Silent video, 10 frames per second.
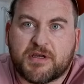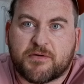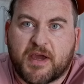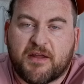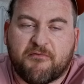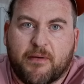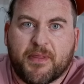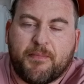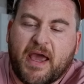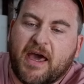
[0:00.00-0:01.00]
just ran from
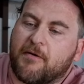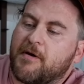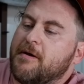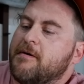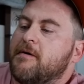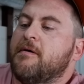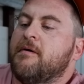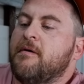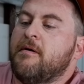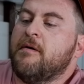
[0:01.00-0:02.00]
the battery,
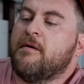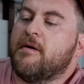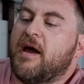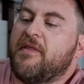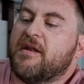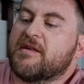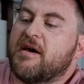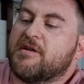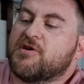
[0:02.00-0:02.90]
and then it's got a